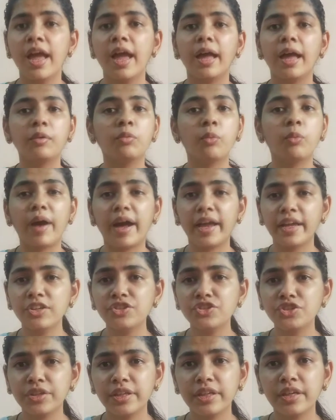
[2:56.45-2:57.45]
And why
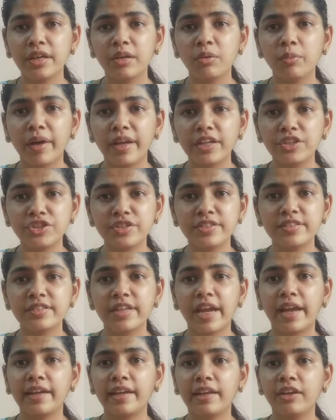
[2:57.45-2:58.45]
is she here? Why she's
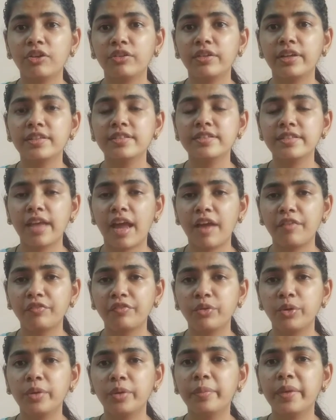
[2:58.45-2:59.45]
standing on that
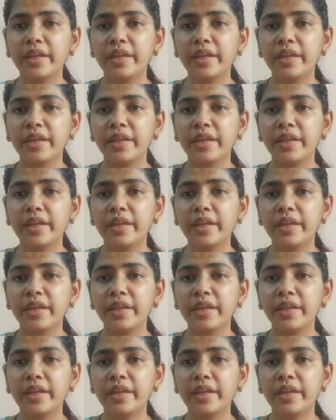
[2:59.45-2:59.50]
scaffold?